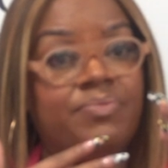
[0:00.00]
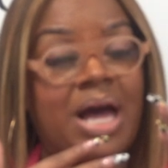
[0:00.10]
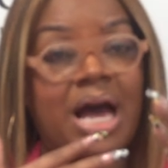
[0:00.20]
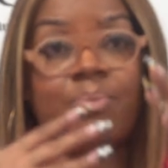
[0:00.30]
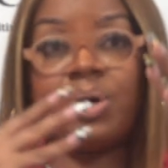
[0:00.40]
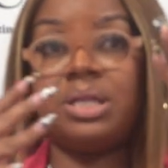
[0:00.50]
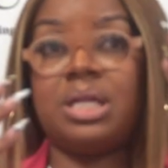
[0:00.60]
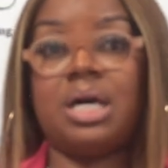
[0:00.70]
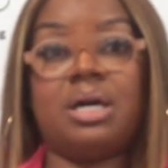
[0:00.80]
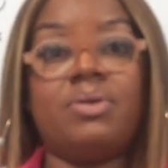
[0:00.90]
I would
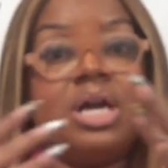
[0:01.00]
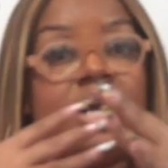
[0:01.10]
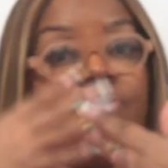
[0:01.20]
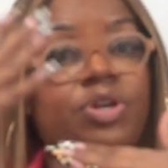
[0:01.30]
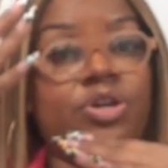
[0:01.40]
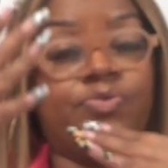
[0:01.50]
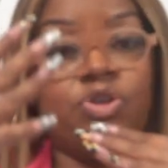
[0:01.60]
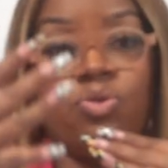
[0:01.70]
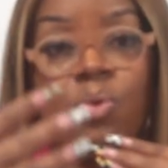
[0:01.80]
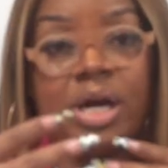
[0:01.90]
love, if
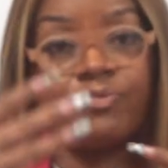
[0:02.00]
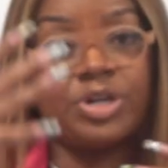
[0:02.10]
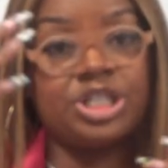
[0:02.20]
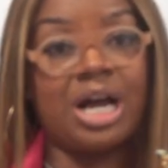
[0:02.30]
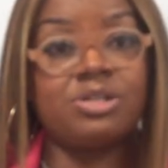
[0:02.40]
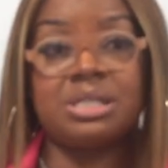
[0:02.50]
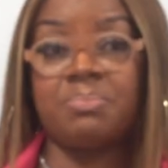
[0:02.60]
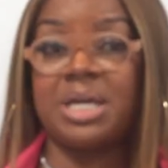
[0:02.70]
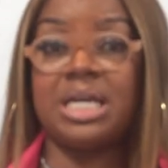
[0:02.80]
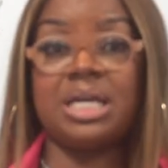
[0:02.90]
you want to reach out to
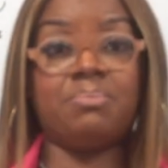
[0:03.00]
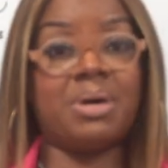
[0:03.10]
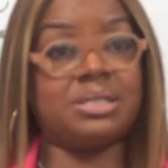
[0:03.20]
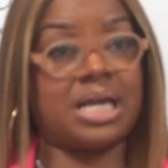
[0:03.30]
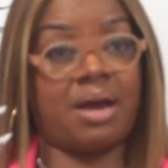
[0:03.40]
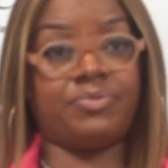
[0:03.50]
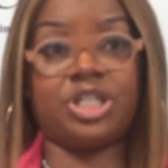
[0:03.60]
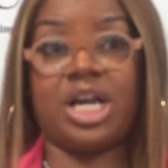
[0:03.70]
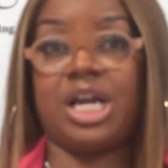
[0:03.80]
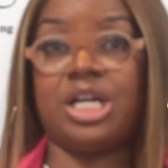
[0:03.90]
me, my time
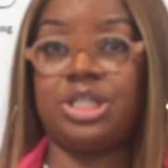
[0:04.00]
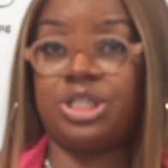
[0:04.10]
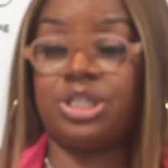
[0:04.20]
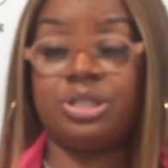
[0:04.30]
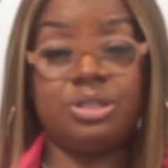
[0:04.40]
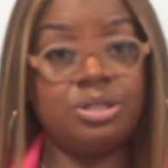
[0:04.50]
for change,